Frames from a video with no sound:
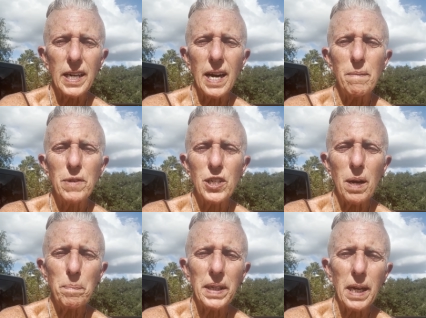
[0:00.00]
I'm
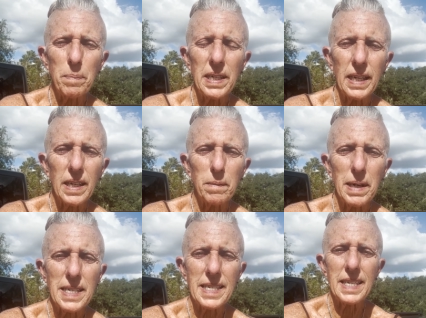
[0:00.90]
jumping up and down in
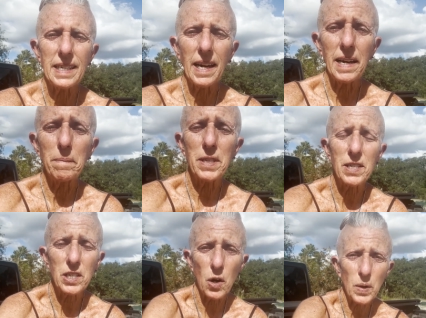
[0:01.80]
my seat. I'm
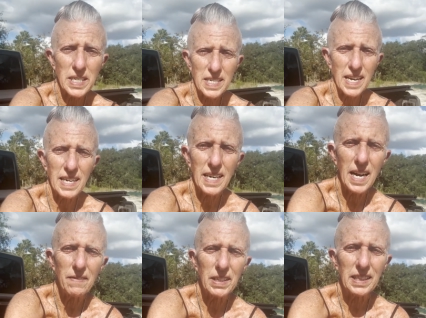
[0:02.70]
so excited. I
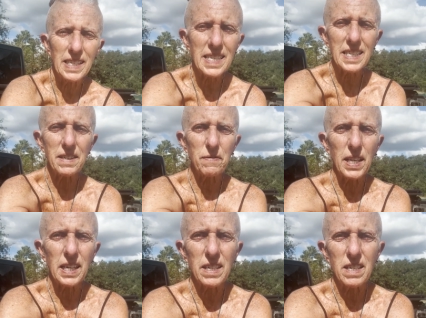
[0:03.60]
have a list of
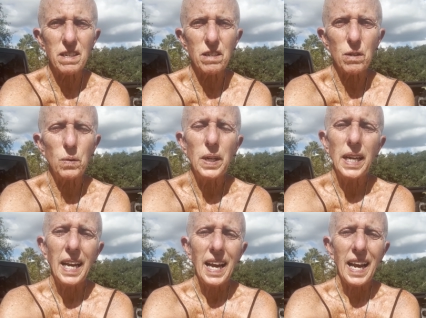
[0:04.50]
things to do.
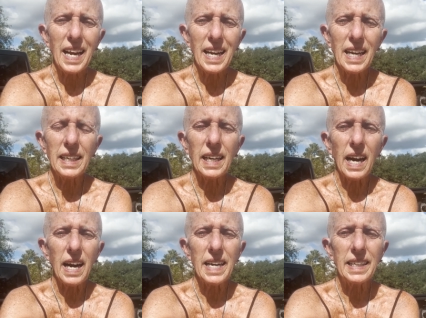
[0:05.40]
And
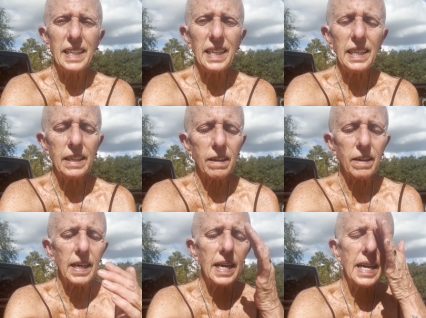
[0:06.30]
I get
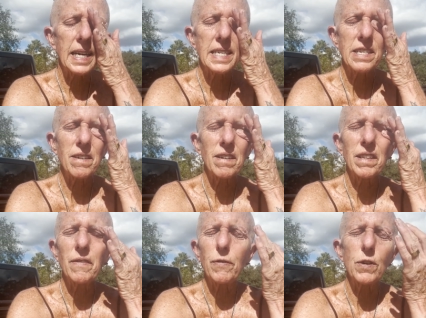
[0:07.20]
here and I start
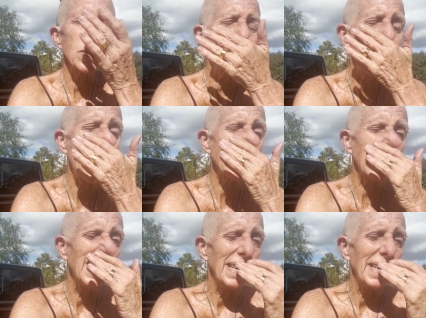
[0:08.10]
on the first task.